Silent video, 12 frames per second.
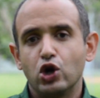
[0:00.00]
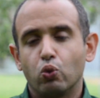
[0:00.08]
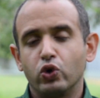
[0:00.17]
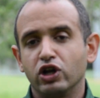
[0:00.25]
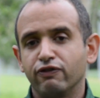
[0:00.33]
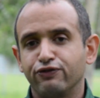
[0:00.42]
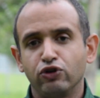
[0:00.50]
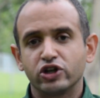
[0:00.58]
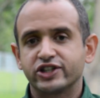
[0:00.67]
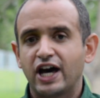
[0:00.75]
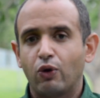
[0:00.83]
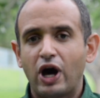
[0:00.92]
we have
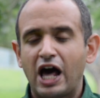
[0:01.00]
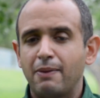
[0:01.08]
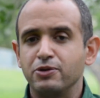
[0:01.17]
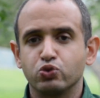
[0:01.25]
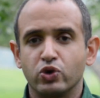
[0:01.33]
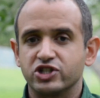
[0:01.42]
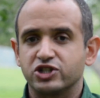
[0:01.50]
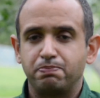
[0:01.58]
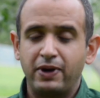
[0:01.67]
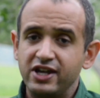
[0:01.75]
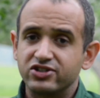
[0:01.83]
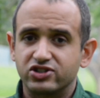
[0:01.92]
looked at what happens when
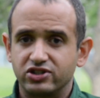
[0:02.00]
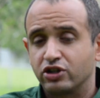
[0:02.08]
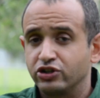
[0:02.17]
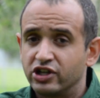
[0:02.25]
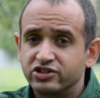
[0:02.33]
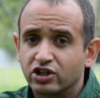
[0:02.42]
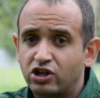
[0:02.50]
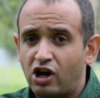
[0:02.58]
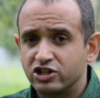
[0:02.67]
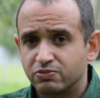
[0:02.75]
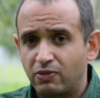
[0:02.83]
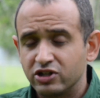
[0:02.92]
space doesn't
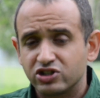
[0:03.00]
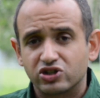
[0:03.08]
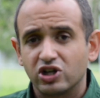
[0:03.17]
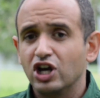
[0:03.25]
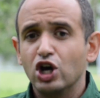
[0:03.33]
cost much.